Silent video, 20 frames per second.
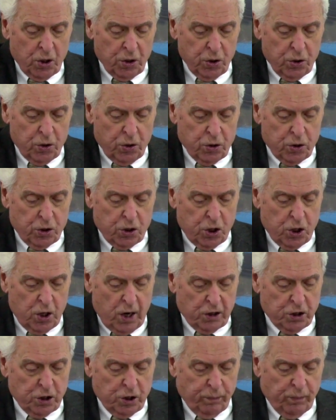Your
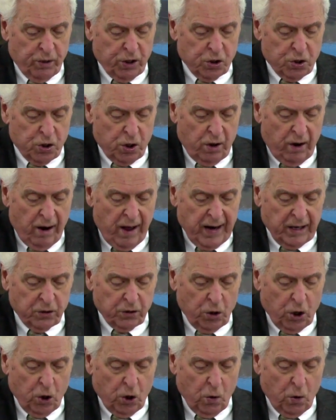judgments are like the